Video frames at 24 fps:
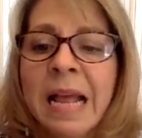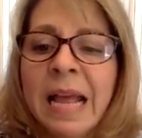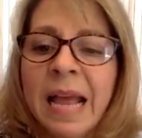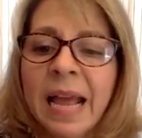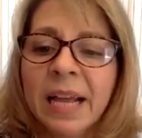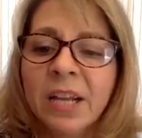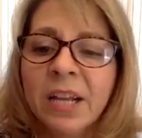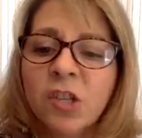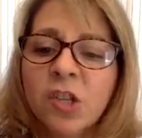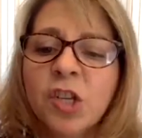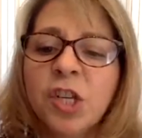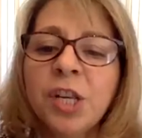
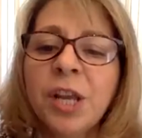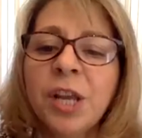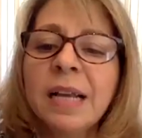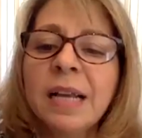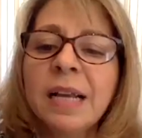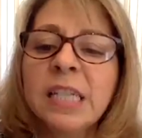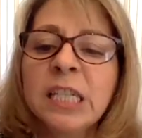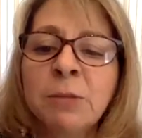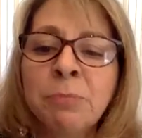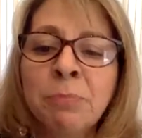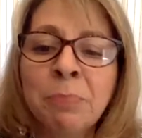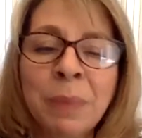And she
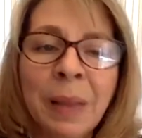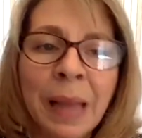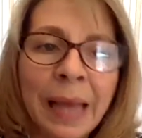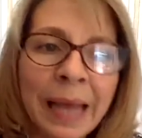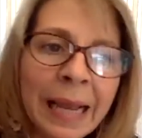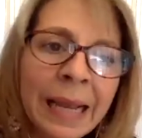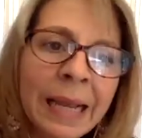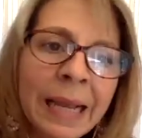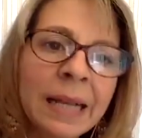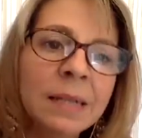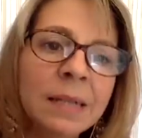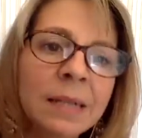
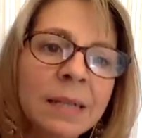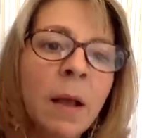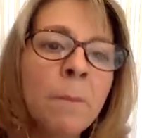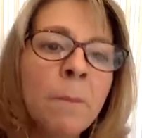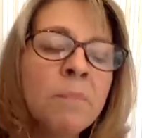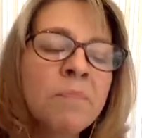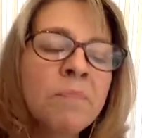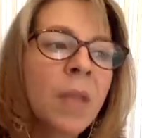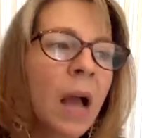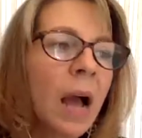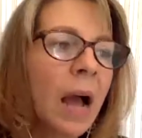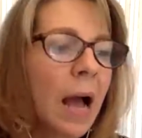explains
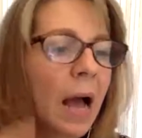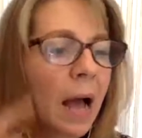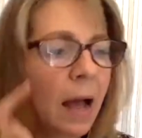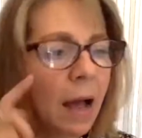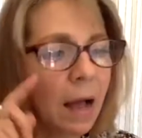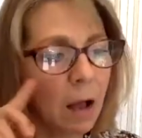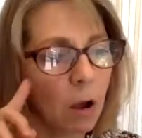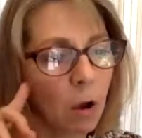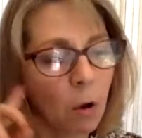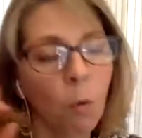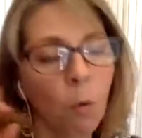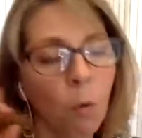
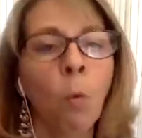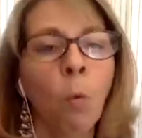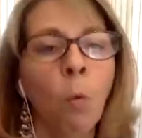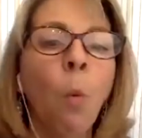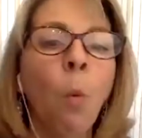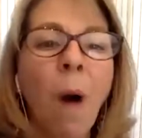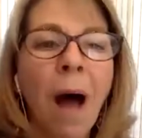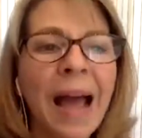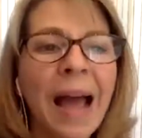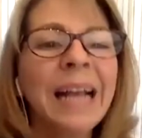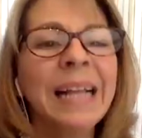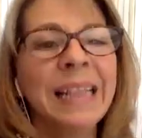
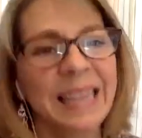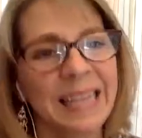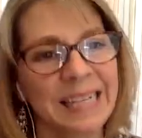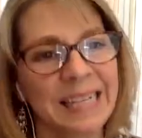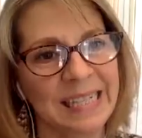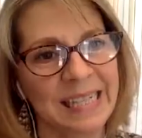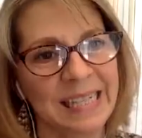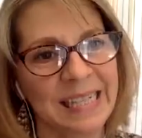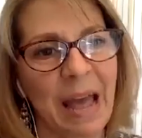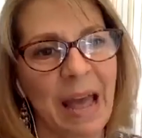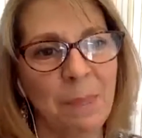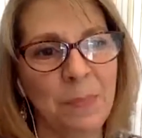why this
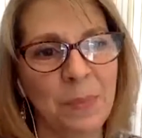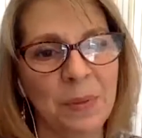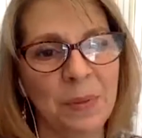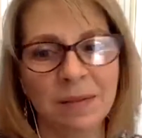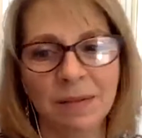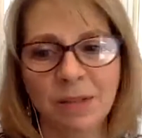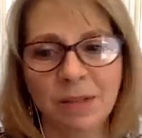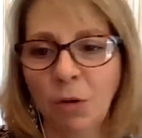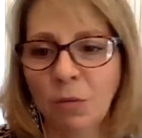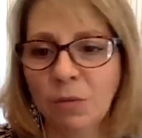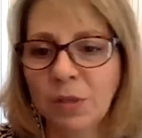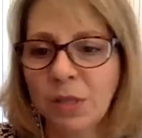happened.
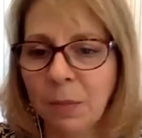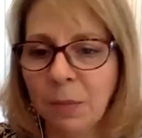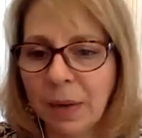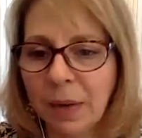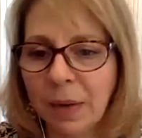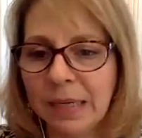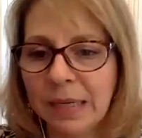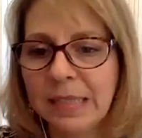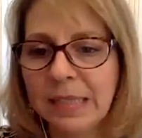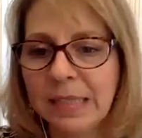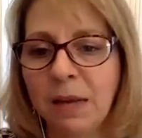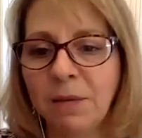So
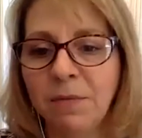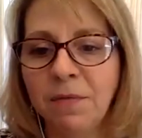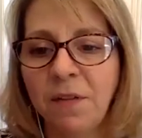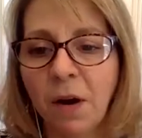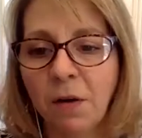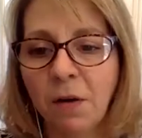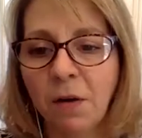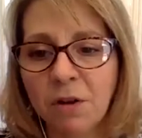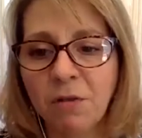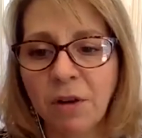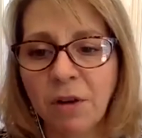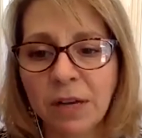somebody said,
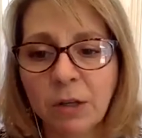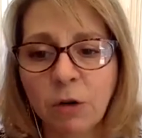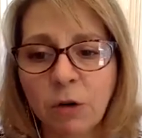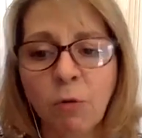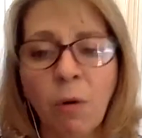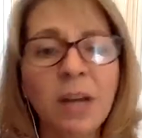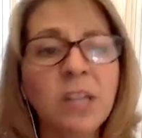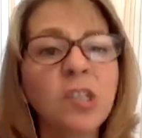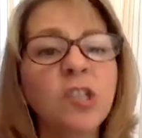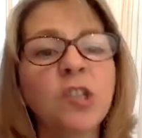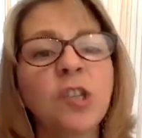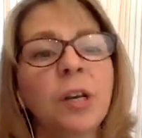very great
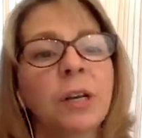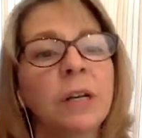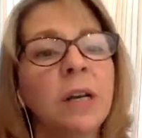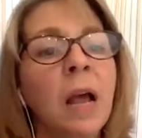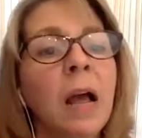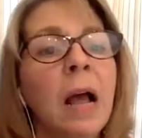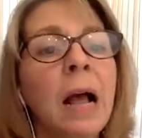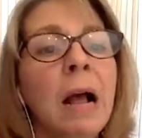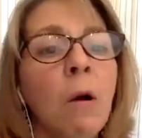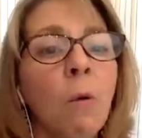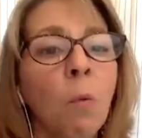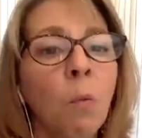question.
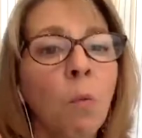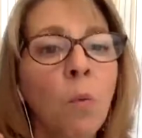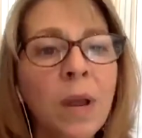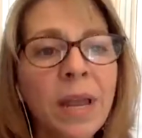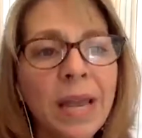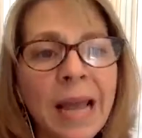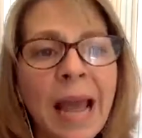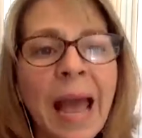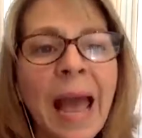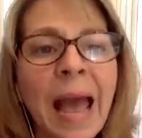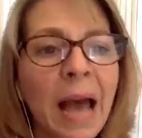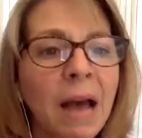We
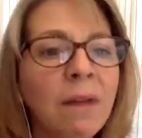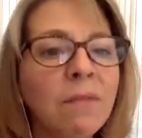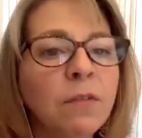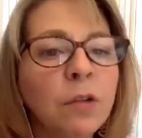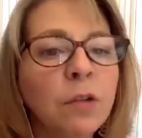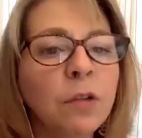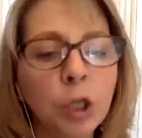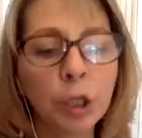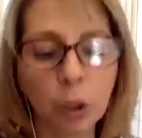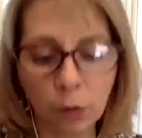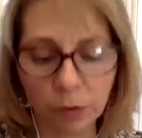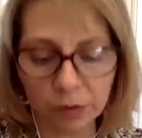have
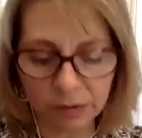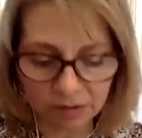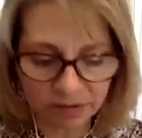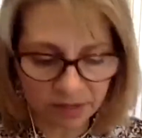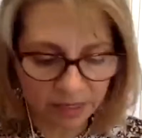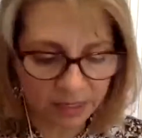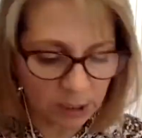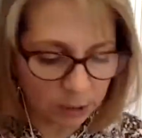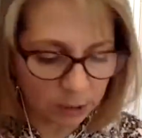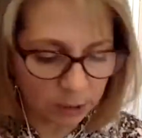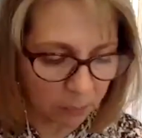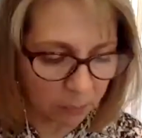to look,
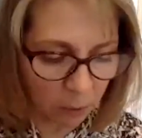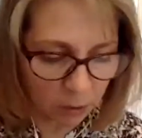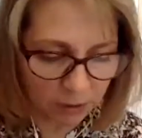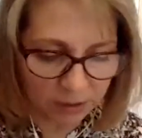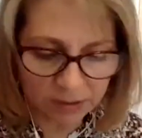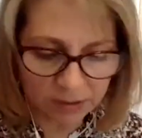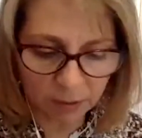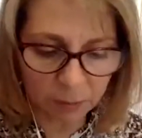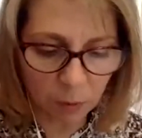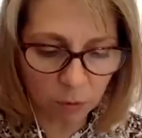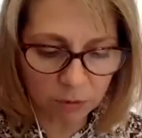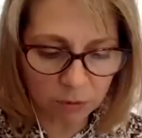this book is
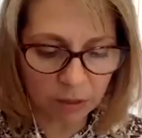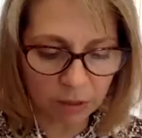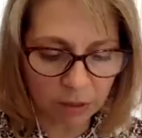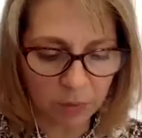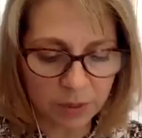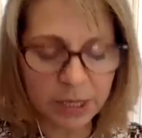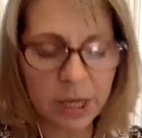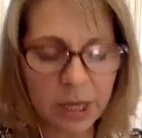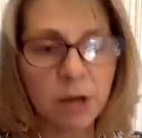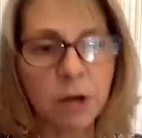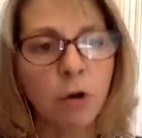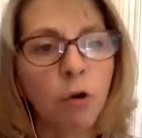a book that we
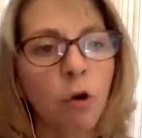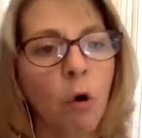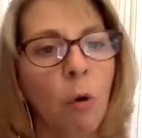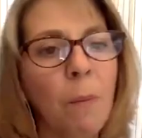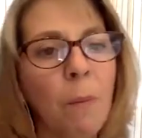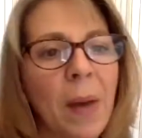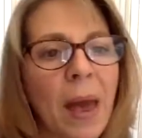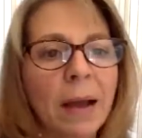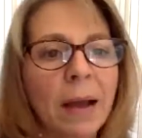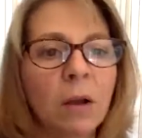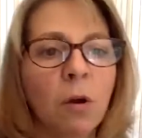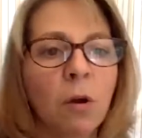can go
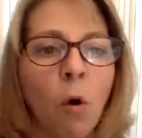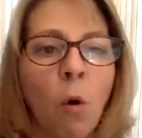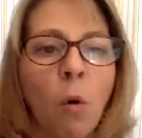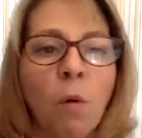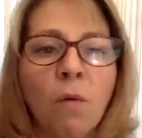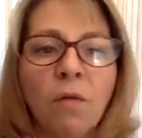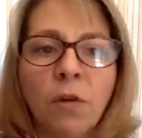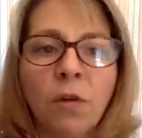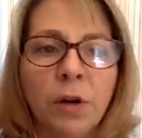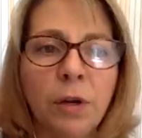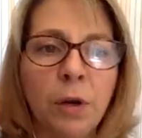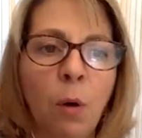back
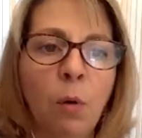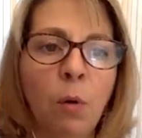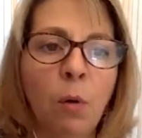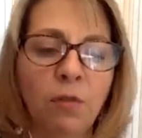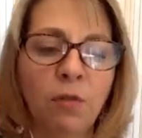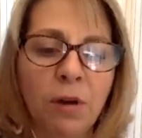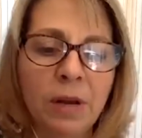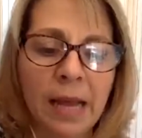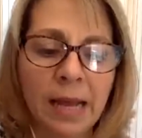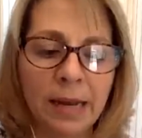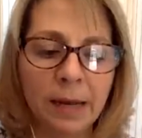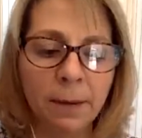over and over
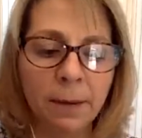again.